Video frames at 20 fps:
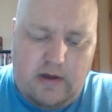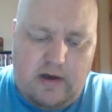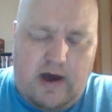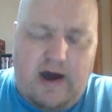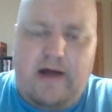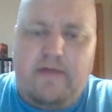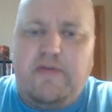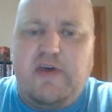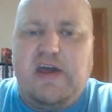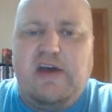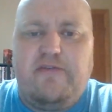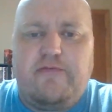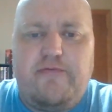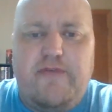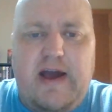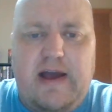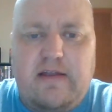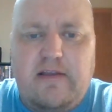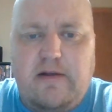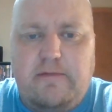
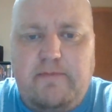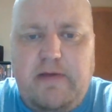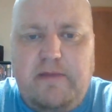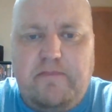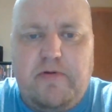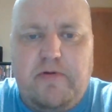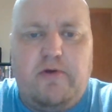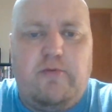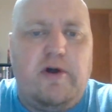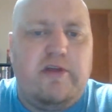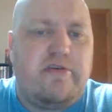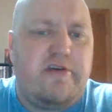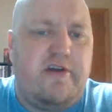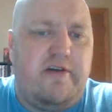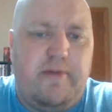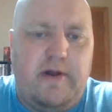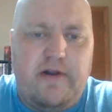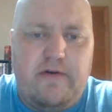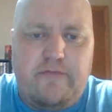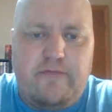infected people, the ones that
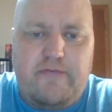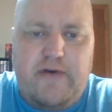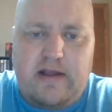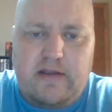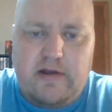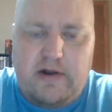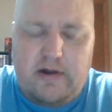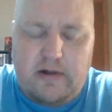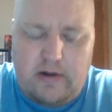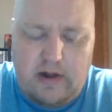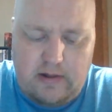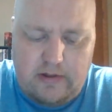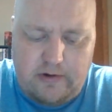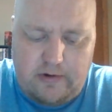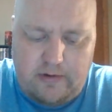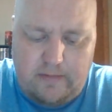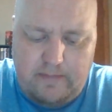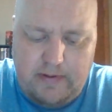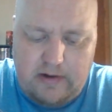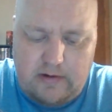have been infected a
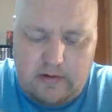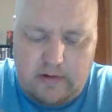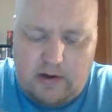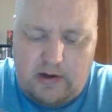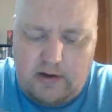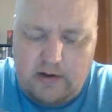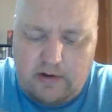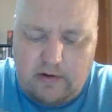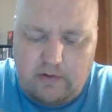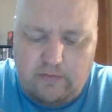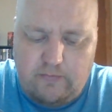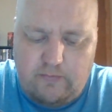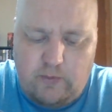little bit longer,